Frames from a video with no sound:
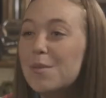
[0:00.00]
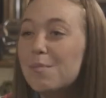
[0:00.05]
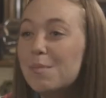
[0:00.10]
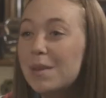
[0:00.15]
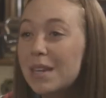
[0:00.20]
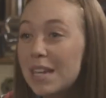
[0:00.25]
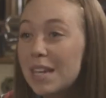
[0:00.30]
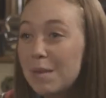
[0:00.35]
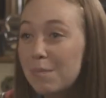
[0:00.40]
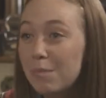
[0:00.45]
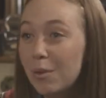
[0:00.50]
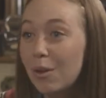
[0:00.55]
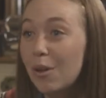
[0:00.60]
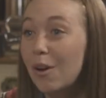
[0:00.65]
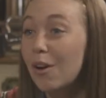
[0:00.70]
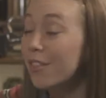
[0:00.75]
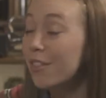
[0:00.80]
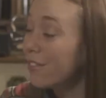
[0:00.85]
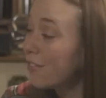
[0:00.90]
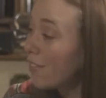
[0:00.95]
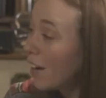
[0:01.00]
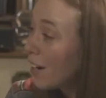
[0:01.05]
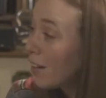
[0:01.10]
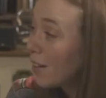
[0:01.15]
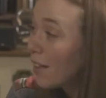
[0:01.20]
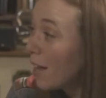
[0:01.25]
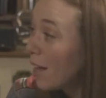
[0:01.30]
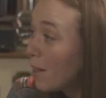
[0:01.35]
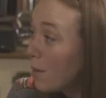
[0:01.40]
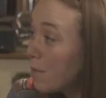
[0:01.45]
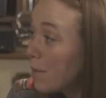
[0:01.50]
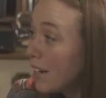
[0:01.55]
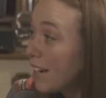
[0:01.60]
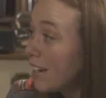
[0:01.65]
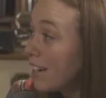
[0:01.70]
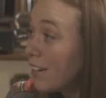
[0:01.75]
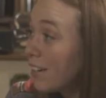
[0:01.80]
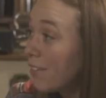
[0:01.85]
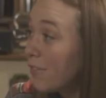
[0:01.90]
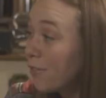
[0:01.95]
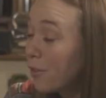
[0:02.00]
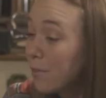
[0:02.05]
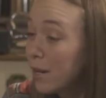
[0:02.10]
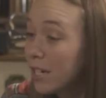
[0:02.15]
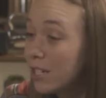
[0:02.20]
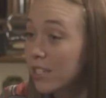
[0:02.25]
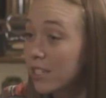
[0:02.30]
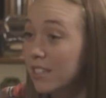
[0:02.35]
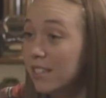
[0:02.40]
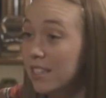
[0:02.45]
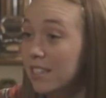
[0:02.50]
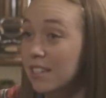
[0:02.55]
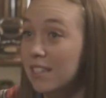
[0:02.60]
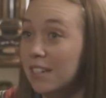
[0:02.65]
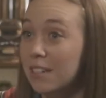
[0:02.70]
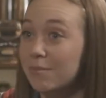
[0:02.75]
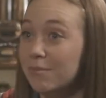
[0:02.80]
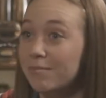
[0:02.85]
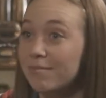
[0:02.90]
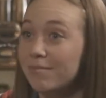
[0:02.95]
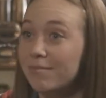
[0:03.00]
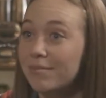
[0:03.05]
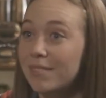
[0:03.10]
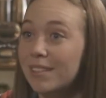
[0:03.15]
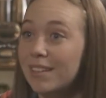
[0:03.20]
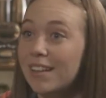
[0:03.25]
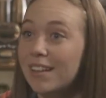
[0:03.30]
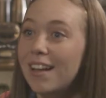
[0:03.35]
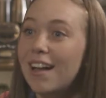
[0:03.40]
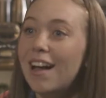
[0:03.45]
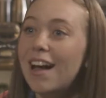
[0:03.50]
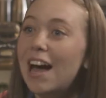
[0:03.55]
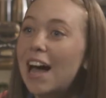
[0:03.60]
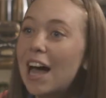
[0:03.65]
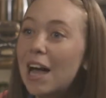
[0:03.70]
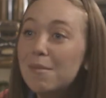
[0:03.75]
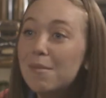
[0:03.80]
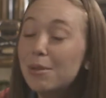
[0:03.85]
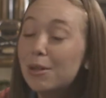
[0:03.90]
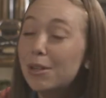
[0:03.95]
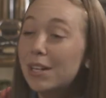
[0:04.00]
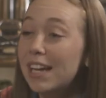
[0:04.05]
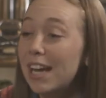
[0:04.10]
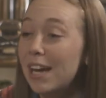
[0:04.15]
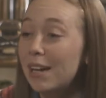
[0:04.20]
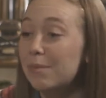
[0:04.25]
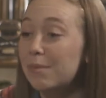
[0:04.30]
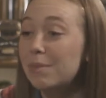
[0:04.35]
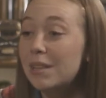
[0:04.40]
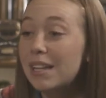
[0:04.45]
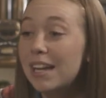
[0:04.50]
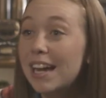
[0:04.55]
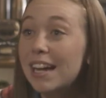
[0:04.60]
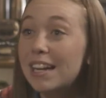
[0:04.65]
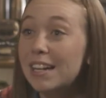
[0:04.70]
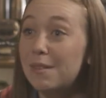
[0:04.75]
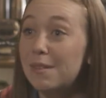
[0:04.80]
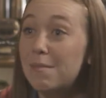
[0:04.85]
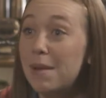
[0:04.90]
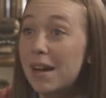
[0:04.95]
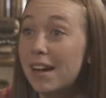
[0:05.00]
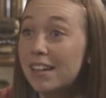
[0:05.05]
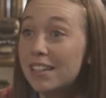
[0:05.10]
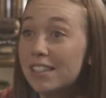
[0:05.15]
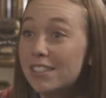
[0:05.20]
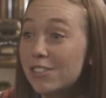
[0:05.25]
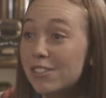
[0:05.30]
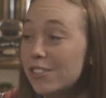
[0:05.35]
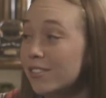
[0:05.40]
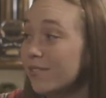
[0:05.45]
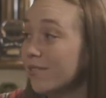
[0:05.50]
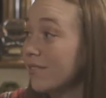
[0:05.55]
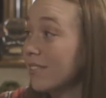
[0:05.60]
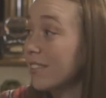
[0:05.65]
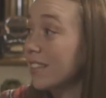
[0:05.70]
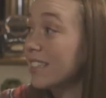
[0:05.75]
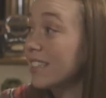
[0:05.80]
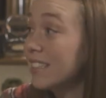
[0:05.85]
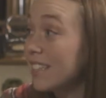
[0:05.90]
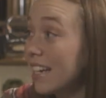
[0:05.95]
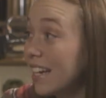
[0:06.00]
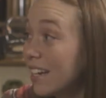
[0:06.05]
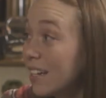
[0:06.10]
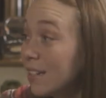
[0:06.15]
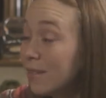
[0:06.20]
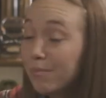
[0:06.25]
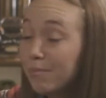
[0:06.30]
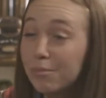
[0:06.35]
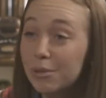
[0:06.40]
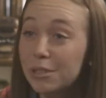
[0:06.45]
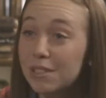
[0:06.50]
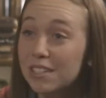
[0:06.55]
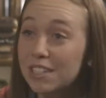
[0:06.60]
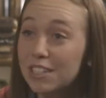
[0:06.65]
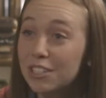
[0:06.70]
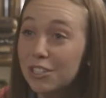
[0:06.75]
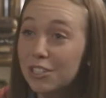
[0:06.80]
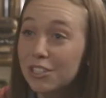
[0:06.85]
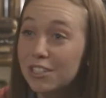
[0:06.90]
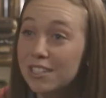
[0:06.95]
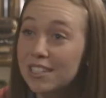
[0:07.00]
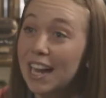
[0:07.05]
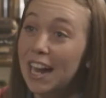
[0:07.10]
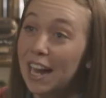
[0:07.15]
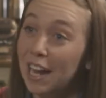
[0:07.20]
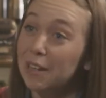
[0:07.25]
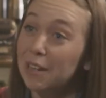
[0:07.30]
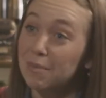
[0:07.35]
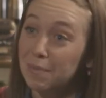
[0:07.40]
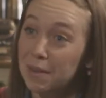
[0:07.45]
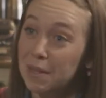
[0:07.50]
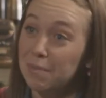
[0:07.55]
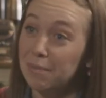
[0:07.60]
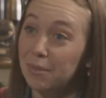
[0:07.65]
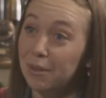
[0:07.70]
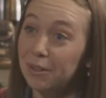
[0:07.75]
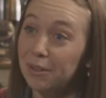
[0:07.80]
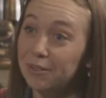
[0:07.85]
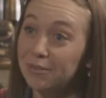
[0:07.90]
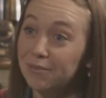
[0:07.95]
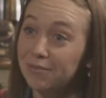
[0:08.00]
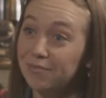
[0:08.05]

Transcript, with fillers: People are the final element in an information system. I'm learning how to plan and manage the data, procedures, and people.